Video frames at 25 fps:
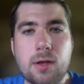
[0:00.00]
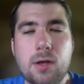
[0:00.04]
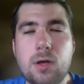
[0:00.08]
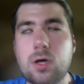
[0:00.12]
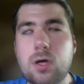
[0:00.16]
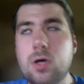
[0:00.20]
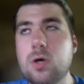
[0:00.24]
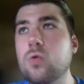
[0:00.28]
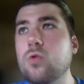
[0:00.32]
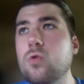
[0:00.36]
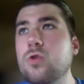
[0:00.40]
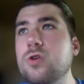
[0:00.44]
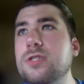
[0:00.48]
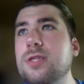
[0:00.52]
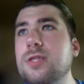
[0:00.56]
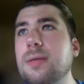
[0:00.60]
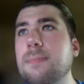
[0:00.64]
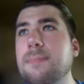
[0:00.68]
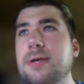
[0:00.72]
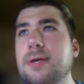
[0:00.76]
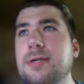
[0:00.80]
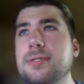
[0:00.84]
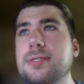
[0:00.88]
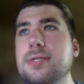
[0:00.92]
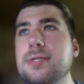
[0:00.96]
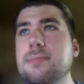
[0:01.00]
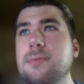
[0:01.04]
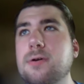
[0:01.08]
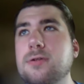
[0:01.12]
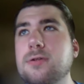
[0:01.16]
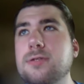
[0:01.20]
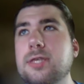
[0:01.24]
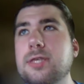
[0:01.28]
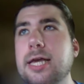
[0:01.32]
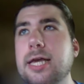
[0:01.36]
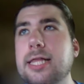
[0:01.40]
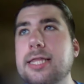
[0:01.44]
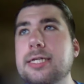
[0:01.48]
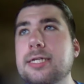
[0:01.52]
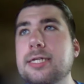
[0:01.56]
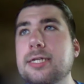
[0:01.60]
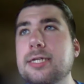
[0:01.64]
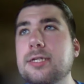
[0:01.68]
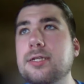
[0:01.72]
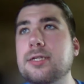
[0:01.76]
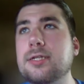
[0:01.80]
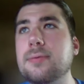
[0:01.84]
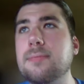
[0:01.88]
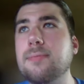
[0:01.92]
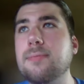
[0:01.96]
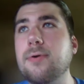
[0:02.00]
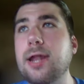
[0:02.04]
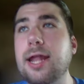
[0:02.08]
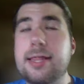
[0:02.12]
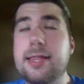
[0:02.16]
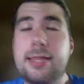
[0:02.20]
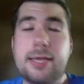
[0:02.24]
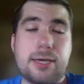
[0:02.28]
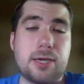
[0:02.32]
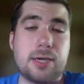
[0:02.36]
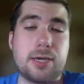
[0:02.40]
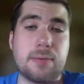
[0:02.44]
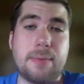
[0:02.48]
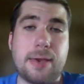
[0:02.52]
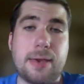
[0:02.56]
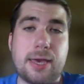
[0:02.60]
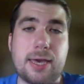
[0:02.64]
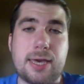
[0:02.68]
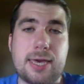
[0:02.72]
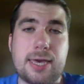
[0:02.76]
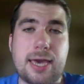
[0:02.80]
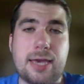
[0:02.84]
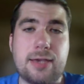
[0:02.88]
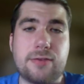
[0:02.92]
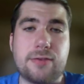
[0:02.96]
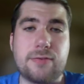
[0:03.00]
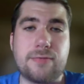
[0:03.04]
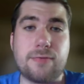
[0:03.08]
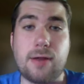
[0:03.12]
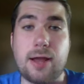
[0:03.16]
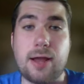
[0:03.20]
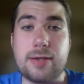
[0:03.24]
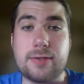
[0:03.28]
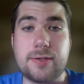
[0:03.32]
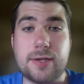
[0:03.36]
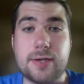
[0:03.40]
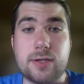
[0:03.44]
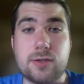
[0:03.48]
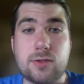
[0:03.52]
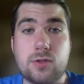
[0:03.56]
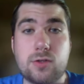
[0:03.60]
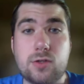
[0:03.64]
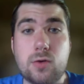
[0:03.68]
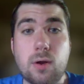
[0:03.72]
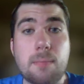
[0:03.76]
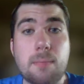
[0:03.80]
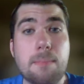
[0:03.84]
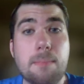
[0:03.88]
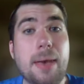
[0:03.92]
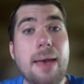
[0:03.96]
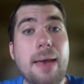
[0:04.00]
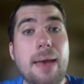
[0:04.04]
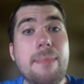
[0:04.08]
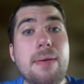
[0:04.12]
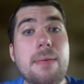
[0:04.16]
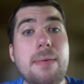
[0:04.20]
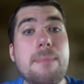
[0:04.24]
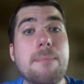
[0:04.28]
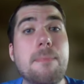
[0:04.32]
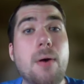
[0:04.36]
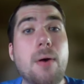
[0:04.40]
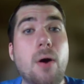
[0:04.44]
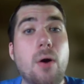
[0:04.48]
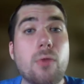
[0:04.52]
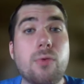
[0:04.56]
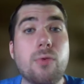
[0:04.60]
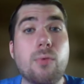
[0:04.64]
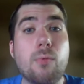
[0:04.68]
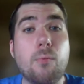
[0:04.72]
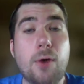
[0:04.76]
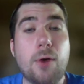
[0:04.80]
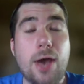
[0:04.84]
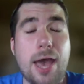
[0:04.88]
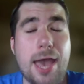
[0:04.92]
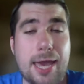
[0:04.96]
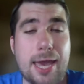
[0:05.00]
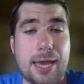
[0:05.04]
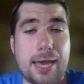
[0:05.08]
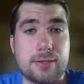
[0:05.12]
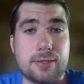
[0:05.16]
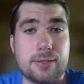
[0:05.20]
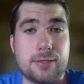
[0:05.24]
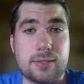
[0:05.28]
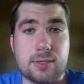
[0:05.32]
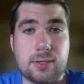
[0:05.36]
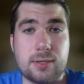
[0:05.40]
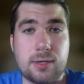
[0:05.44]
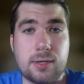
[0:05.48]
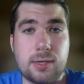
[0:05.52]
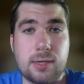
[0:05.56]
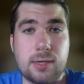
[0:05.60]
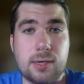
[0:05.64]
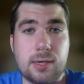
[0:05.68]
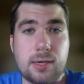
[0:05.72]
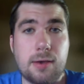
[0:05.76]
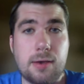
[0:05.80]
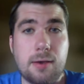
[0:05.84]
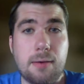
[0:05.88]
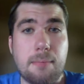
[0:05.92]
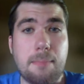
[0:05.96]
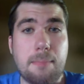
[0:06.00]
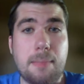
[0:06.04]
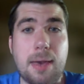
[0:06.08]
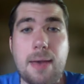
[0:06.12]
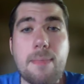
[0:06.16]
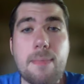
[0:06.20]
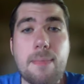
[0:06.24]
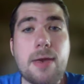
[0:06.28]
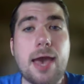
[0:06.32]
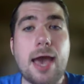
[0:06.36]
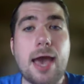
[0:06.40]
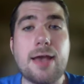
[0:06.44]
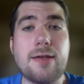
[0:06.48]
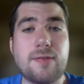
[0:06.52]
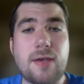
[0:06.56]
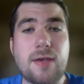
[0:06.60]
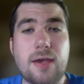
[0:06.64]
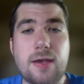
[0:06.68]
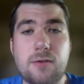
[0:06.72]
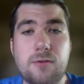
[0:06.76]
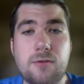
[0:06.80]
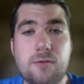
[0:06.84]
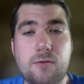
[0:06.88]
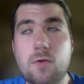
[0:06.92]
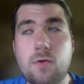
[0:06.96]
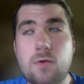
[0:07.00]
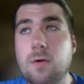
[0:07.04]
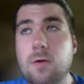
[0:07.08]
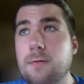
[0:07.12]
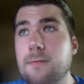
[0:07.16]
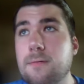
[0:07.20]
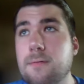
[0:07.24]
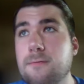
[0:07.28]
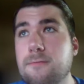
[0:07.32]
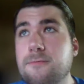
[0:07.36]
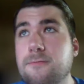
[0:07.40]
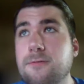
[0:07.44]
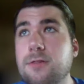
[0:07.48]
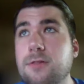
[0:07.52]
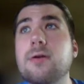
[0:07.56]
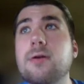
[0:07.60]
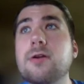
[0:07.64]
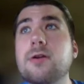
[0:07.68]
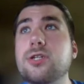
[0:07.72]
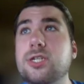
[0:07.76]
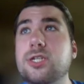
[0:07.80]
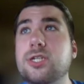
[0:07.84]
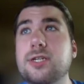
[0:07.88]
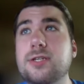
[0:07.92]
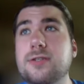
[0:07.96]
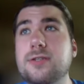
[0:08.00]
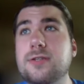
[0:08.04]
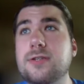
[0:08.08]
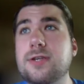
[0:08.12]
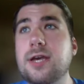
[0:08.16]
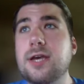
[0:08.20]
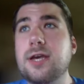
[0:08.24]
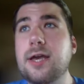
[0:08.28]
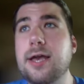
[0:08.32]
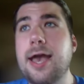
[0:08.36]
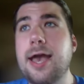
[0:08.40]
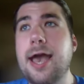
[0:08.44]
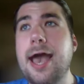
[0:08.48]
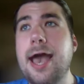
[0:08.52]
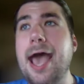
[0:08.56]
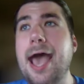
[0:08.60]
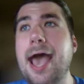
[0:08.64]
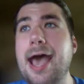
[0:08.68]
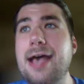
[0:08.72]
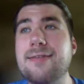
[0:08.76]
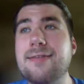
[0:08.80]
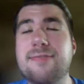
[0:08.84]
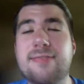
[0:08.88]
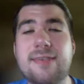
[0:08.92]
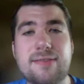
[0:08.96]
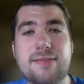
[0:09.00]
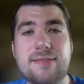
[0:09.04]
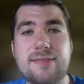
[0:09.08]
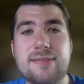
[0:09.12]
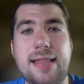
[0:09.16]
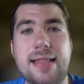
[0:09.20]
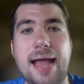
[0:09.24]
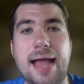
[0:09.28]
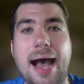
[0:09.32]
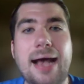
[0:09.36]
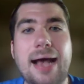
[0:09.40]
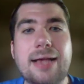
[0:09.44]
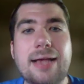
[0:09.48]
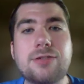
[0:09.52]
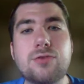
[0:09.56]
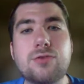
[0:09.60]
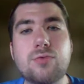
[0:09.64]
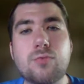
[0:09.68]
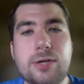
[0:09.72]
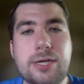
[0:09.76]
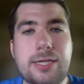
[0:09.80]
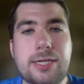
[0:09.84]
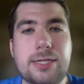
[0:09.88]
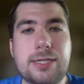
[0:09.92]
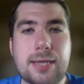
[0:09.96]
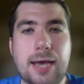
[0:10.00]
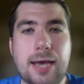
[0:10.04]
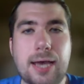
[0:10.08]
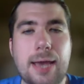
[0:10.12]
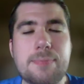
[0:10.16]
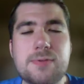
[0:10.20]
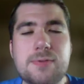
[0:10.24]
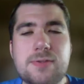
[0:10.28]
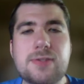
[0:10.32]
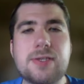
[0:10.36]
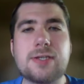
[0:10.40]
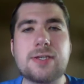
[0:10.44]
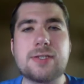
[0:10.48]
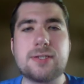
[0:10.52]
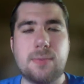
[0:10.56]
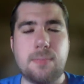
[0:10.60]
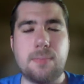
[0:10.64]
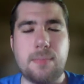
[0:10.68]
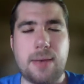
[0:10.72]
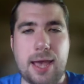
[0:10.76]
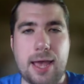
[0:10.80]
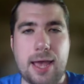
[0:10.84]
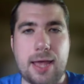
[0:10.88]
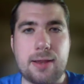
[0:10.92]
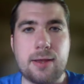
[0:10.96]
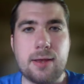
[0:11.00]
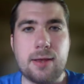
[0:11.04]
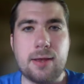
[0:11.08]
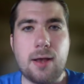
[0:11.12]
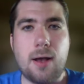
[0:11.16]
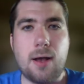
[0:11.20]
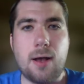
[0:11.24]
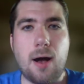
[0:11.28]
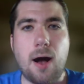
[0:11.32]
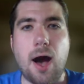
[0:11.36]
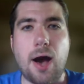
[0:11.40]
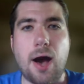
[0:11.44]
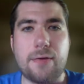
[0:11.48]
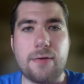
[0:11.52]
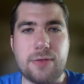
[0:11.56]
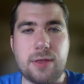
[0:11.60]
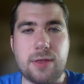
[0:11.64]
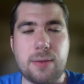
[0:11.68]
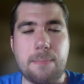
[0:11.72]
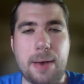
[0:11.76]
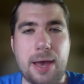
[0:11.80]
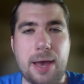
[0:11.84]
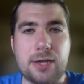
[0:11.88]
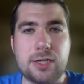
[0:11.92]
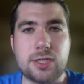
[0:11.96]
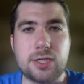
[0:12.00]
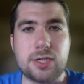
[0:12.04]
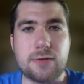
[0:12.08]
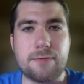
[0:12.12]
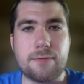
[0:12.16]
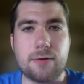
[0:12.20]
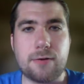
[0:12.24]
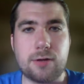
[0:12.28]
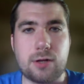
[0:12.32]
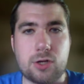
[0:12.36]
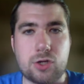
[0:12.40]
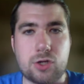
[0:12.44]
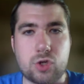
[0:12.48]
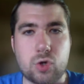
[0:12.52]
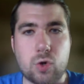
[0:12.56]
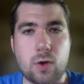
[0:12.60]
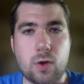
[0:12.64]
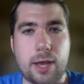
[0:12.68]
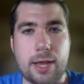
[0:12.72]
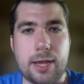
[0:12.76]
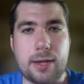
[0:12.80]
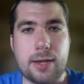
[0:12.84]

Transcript: Who is the Piston most likely to disappoint? I think you can make a case for Isaiah Stewart, maybe both ways. Maybe Isaiah Stewart flourishes as this Naz Reid type sixth man off the bench for Detroit.